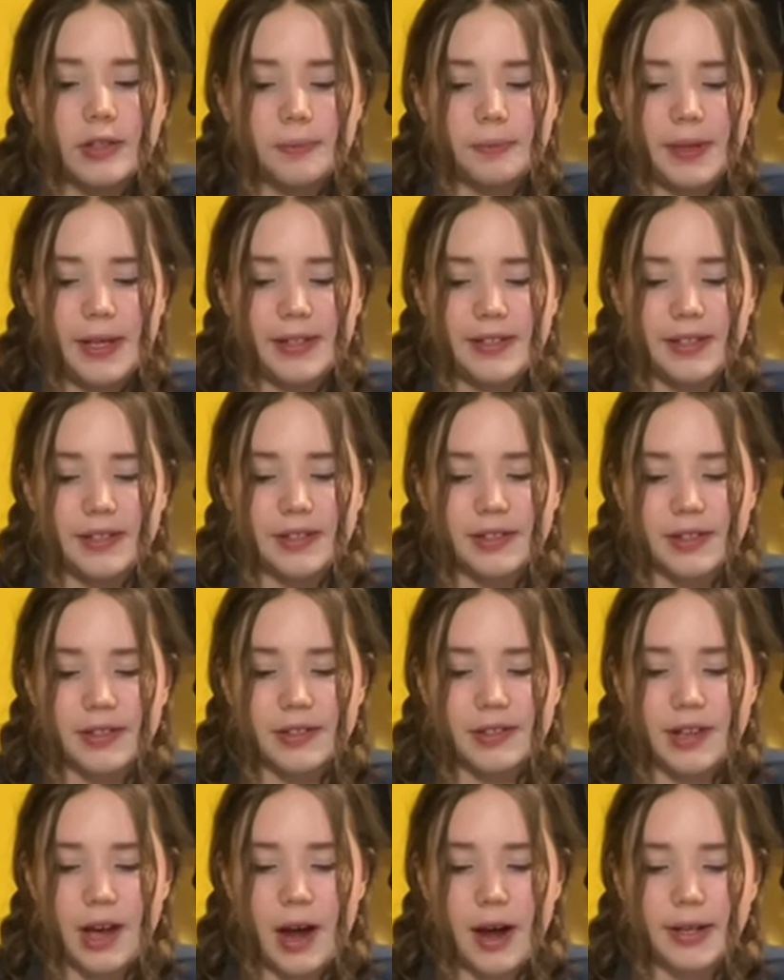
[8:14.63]
split into
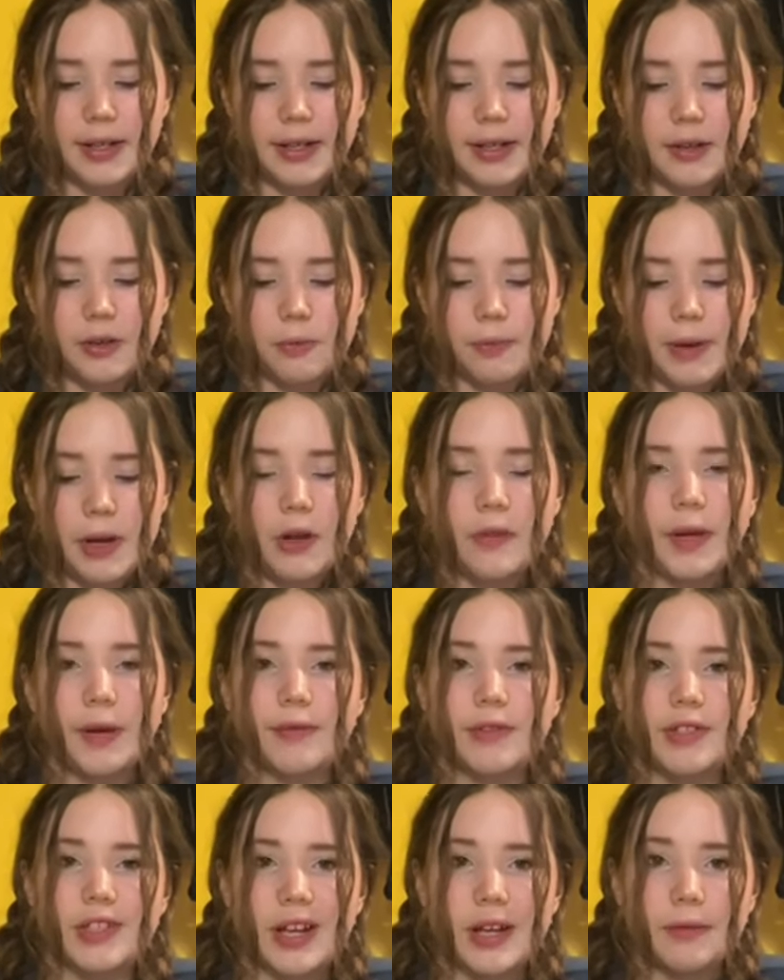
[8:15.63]
this tiny little bit on the
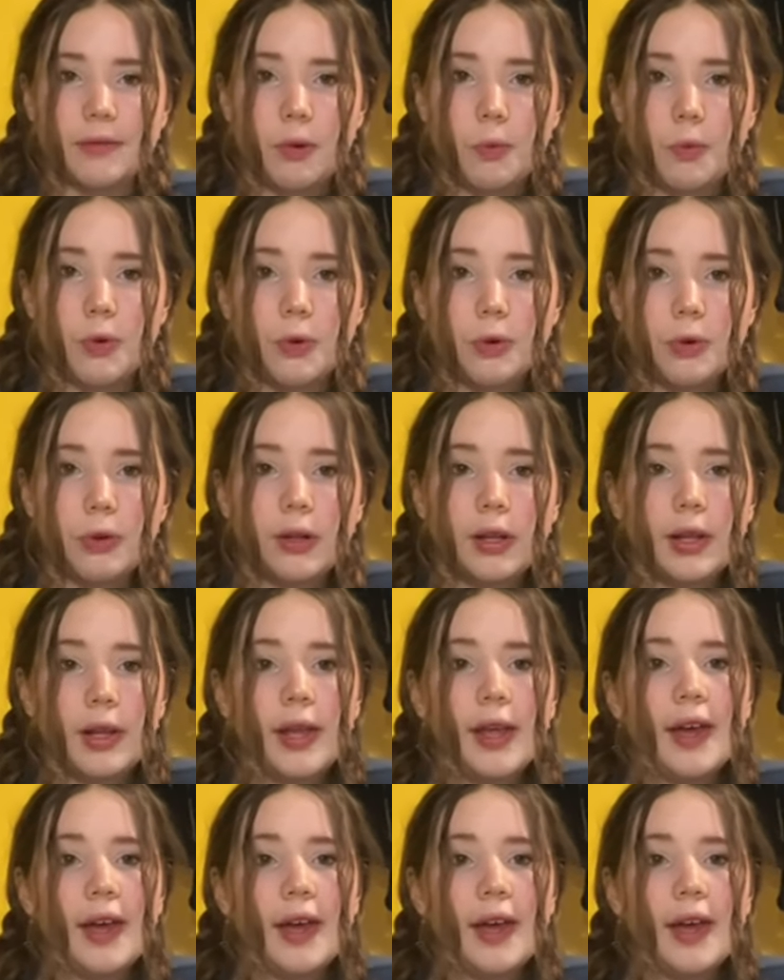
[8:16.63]
other side of a wall,